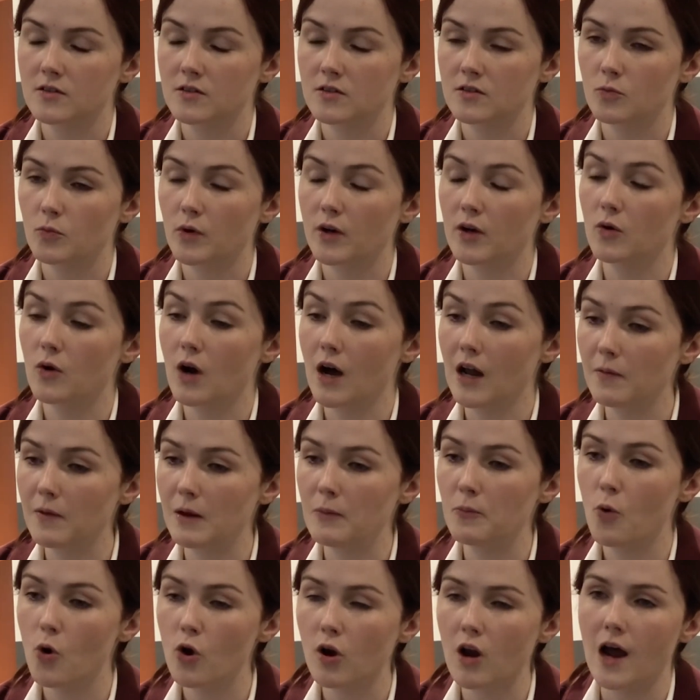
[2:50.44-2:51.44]
are
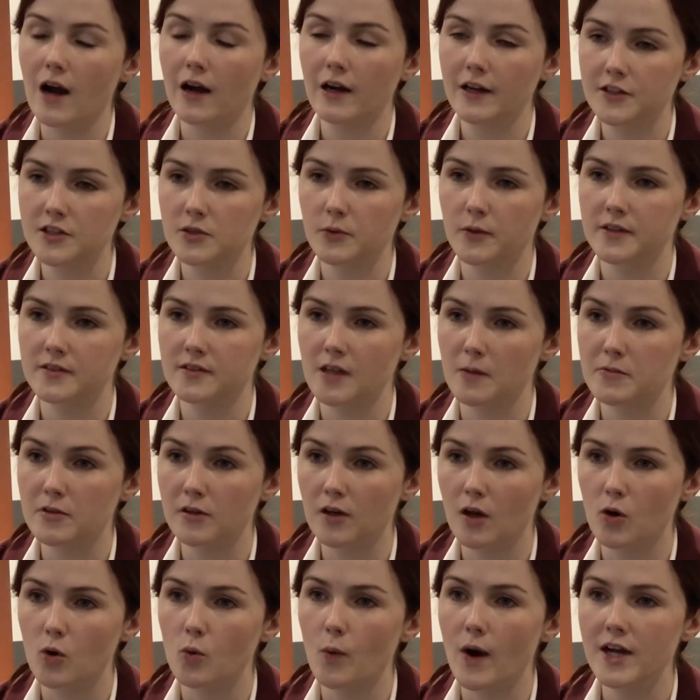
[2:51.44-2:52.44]
more likely to accept
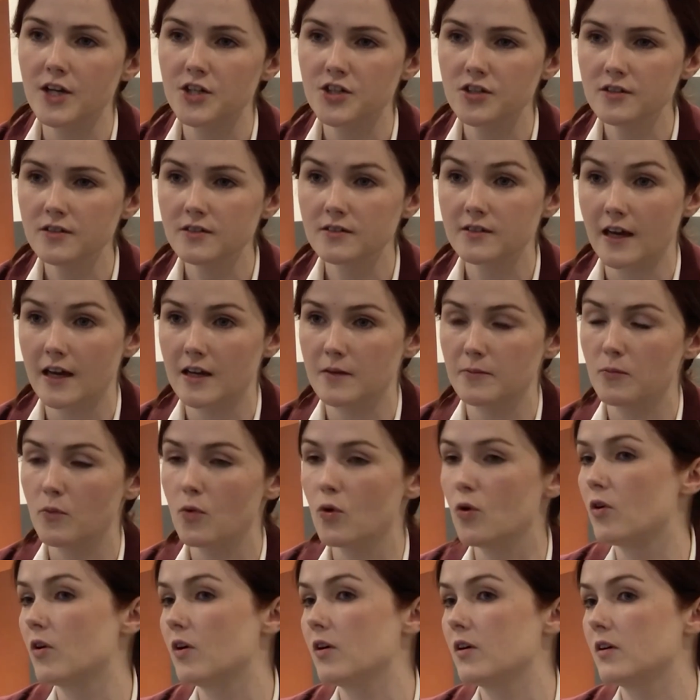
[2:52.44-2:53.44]
lower wages and
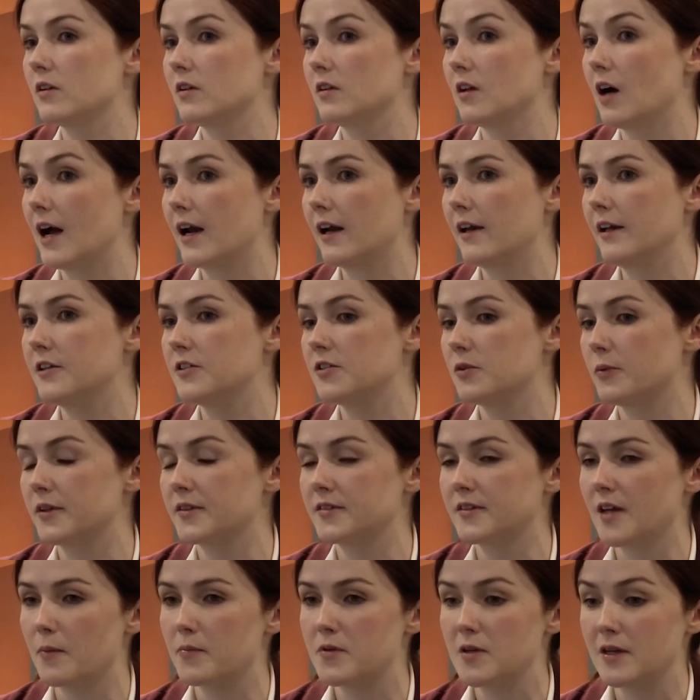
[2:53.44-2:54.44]
more likely to
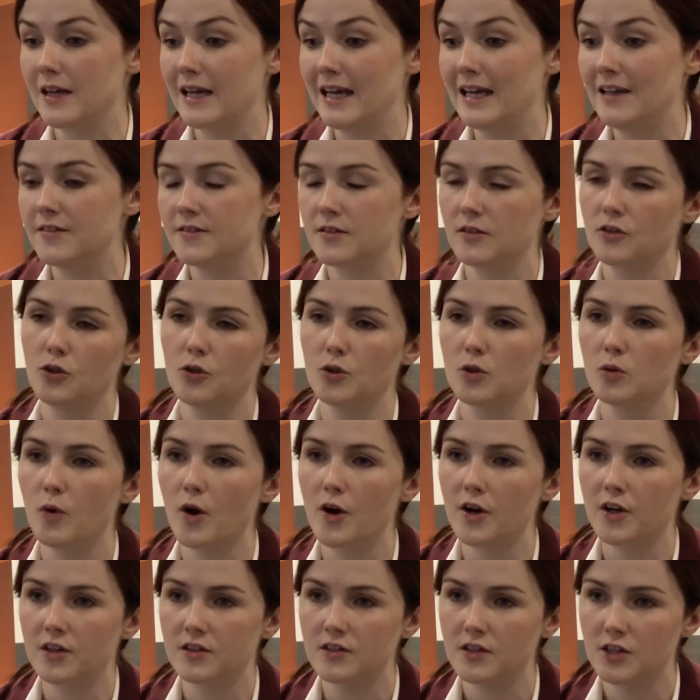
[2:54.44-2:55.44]
accept insecure
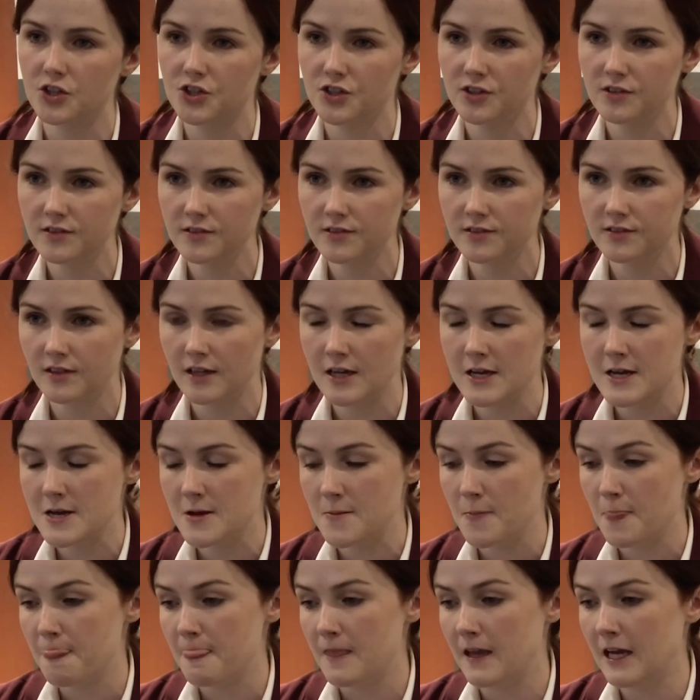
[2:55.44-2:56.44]
work conditions
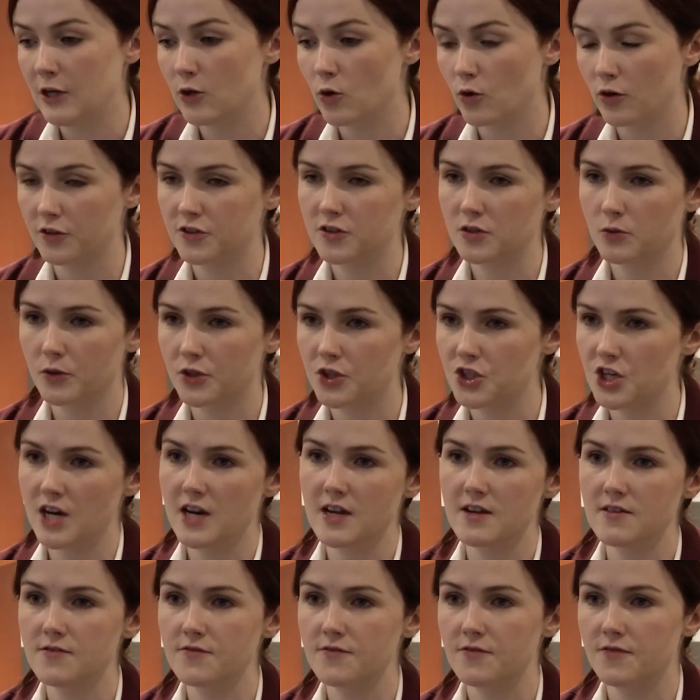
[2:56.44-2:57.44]
in order to
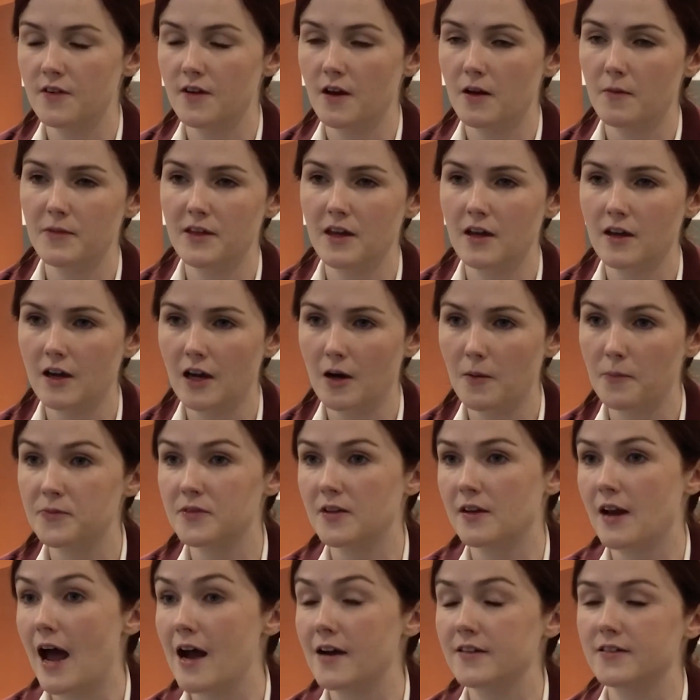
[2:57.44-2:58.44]
achieve the incomes
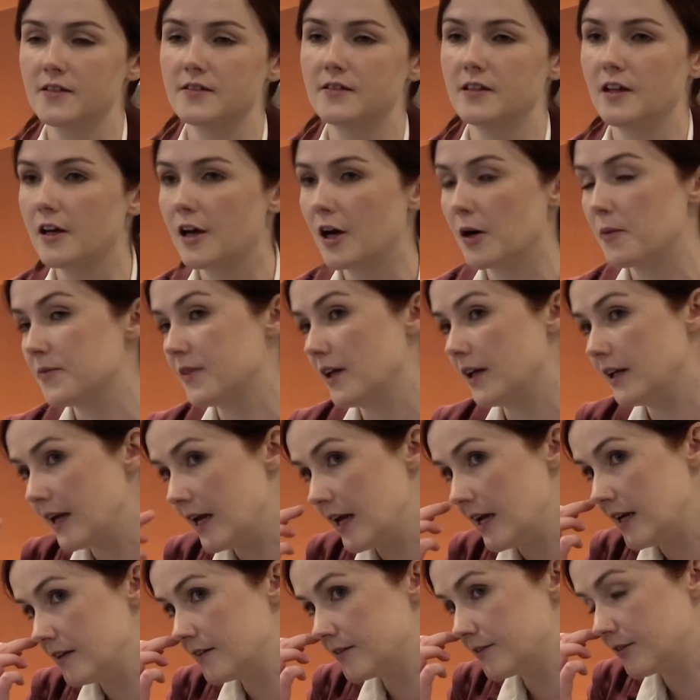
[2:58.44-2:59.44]
and access the incomes they
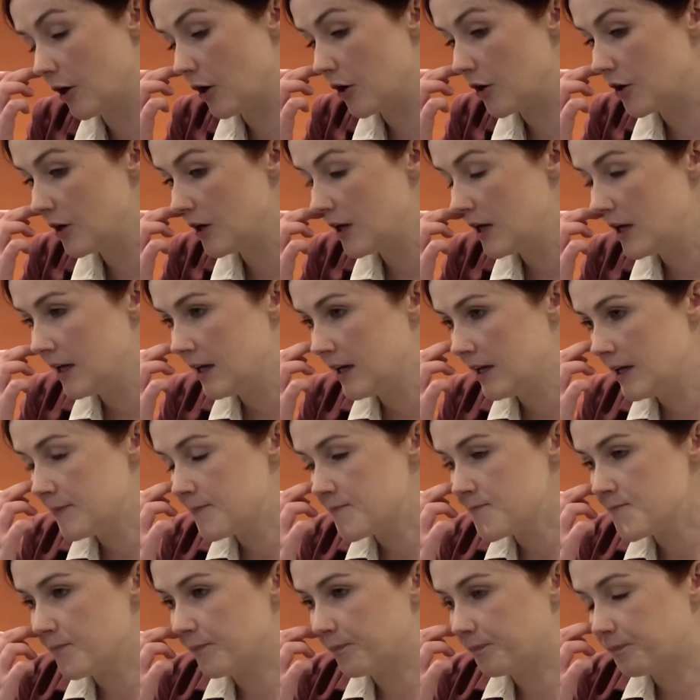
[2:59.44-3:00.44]
need. So
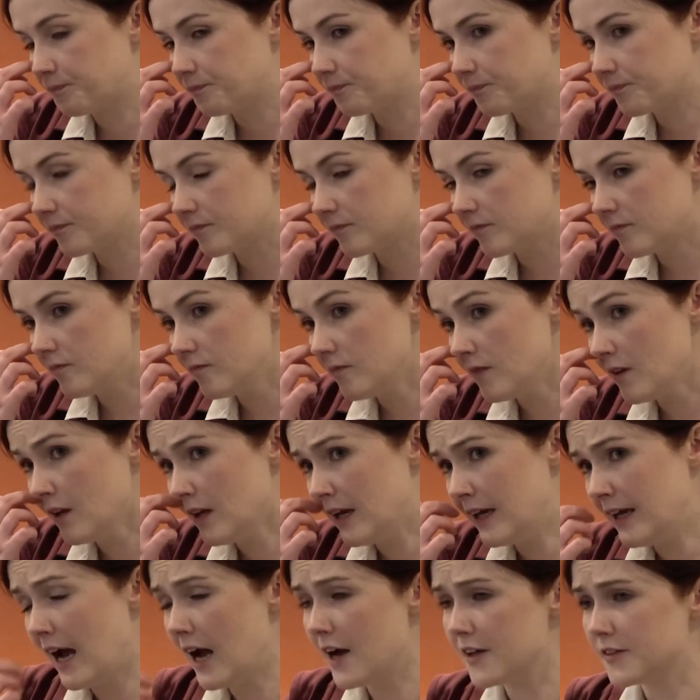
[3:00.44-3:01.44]

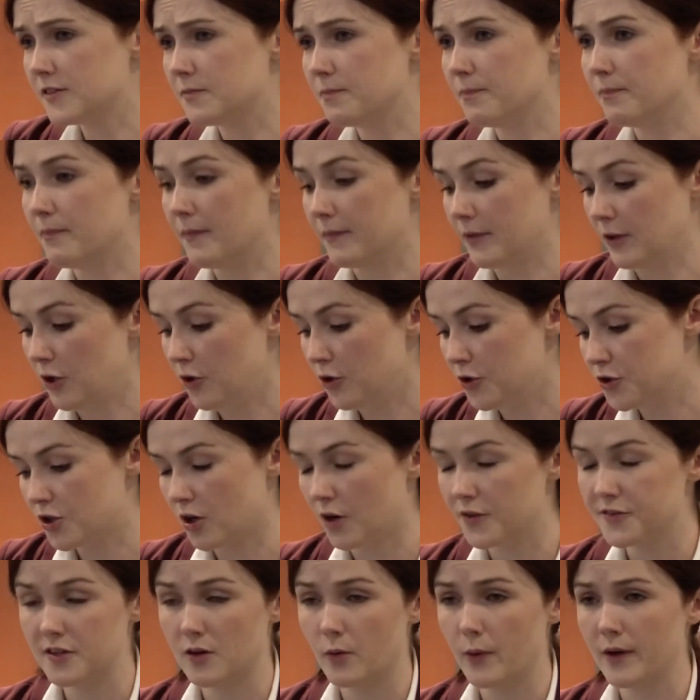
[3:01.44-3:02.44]
it has huge
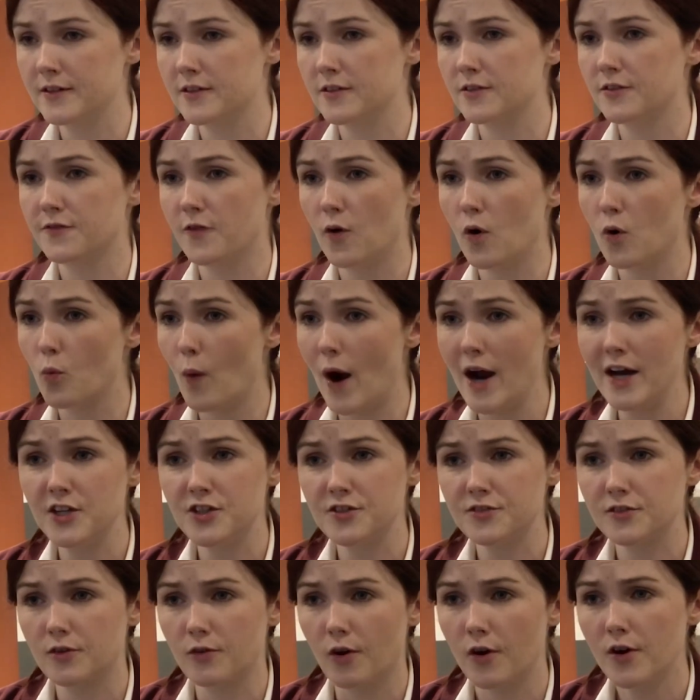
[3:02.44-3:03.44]
consequences for
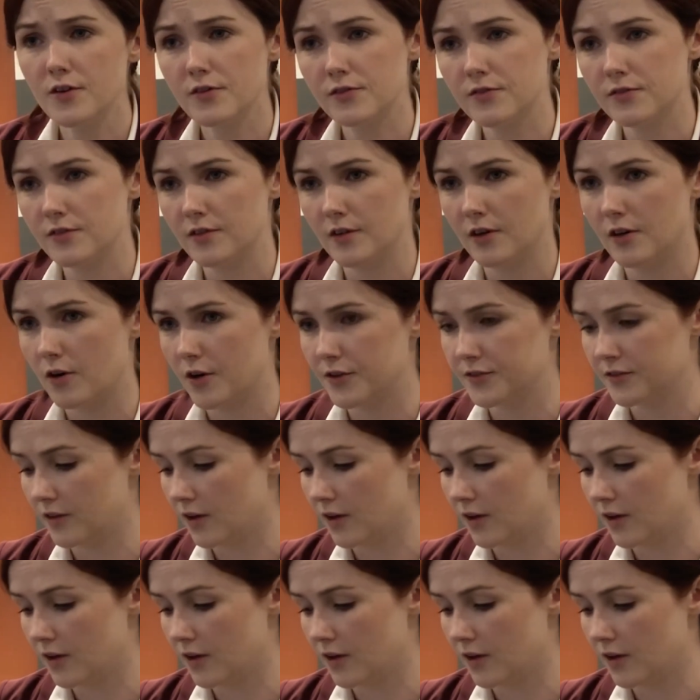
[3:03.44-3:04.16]
wages growth across an